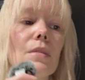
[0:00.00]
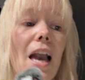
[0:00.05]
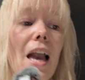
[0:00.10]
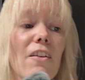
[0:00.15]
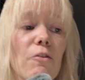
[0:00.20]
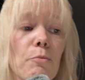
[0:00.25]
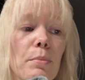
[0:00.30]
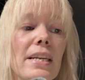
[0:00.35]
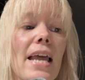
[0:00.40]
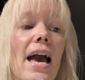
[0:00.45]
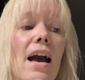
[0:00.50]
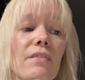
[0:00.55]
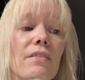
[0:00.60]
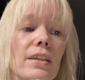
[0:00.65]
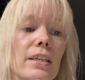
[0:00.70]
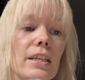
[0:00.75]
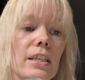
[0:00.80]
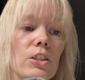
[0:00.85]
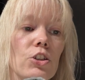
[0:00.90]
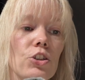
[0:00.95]
I've been
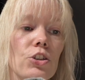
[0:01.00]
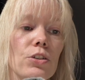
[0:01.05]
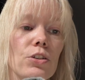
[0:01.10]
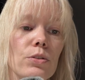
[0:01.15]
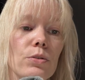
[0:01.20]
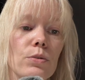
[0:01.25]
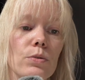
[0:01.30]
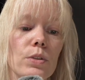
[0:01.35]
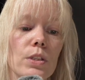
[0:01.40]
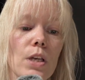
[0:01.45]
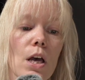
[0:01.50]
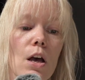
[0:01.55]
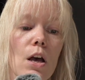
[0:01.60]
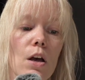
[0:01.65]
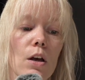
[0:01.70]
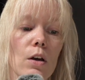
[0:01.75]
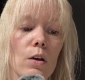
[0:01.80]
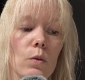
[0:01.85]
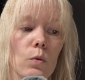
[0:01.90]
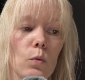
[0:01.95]
having issues
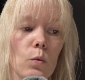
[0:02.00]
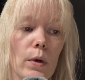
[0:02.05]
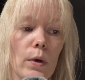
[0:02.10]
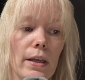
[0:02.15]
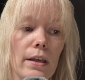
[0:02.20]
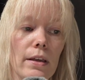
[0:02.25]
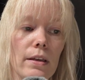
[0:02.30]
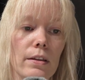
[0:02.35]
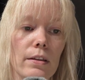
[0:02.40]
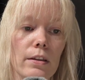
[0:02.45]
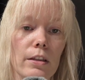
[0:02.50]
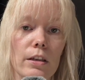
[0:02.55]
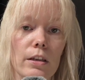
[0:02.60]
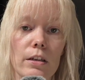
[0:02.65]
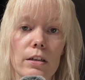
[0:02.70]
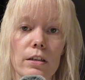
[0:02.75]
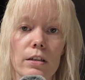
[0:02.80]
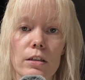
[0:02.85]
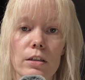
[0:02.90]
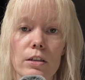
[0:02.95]
with
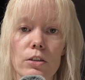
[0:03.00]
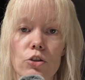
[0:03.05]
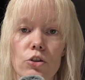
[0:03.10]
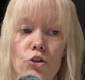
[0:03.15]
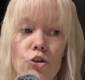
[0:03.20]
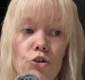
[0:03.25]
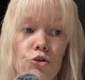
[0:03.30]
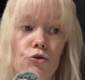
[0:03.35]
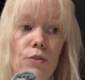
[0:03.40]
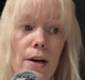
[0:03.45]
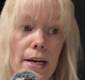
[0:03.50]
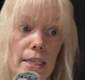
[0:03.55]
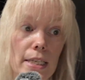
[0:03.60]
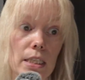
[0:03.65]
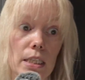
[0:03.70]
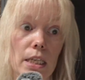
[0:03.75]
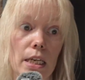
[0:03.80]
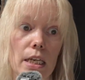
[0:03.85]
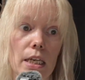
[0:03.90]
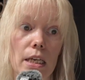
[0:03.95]

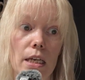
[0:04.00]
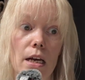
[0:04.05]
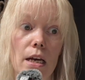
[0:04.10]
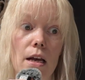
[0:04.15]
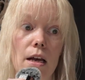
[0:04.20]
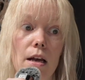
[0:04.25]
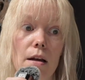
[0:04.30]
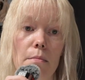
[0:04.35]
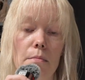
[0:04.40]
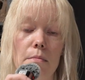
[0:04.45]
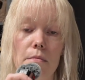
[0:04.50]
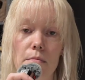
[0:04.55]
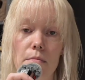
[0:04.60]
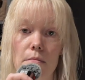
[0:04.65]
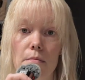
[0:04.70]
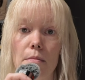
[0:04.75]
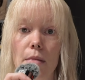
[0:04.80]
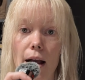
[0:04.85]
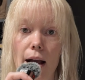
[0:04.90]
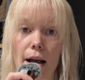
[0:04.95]
tracing
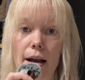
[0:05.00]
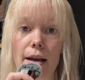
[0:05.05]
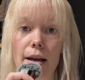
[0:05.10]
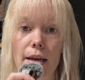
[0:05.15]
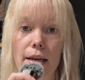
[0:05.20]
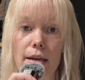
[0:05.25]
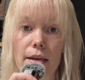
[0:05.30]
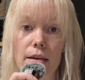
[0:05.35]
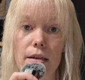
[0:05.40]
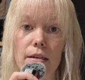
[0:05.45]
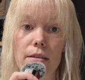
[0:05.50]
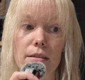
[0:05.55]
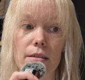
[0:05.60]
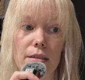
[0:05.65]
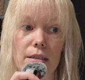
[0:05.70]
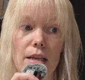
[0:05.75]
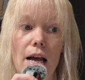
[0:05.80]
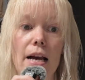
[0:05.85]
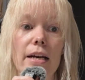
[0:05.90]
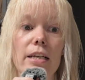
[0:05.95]
my
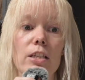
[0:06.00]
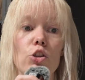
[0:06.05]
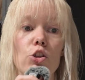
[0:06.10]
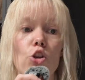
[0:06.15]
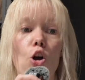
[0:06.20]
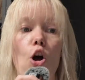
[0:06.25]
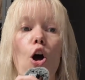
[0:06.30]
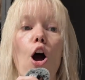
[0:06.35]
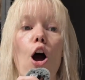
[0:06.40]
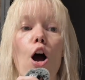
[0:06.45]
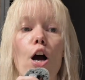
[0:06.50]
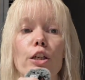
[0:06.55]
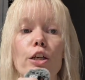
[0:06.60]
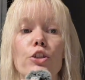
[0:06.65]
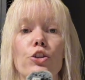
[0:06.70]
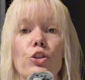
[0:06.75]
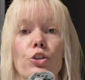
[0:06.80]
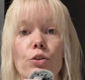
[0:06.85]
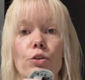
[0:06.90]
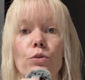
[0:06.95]
designs
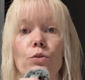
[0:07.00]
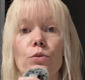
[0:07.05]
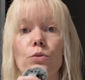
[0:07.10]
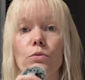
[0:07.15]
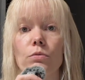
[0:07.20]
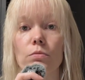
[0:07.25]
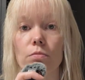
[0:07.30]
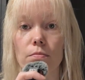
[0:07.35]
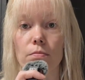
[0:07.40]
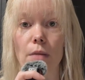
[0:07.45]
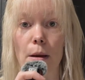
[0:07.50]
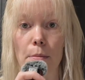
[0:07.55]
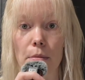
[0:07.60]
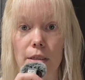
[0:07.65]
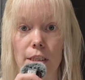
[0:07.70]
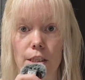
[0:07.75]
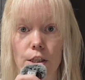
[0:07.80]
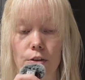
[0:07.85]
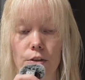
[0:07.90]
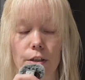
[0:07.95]
onto my
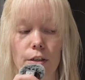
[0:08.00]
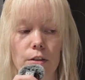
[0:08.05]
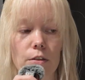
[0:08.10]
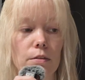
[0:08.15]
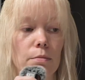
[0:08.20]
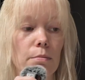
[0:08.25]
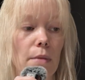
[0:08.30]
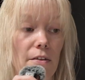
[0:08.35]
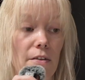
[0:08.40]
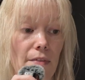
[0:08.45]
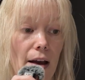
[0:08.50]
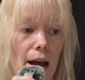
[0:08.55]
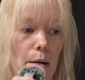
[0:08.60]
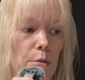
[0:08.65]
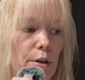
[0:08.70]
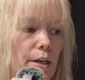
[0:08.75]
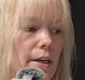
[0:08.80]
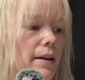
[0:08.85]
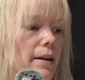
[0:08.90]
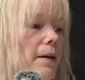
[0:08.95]
material, my
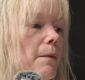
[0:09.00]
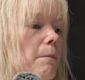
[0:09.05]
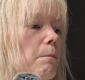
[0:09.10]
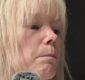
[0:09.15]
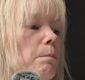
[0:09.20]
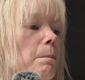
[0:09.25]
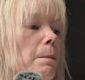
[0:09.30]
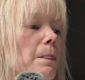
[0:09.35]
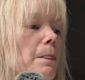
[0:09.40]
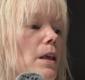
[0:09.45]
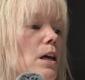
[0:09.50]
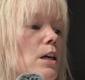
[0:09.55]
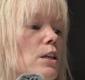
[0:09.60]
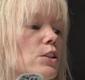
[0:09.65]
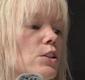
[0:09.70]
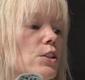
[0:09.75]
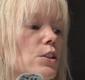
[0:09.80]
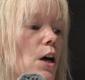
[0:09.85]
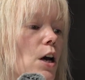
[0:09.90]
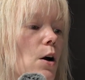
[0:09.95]
fabric.
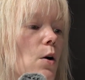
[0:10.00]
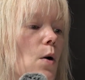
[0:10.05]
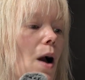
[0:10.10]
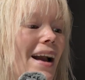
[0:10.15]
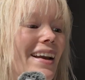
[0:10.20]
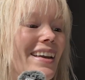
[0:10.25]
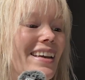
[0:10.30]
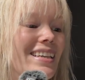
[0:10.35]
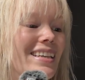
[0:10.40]
So I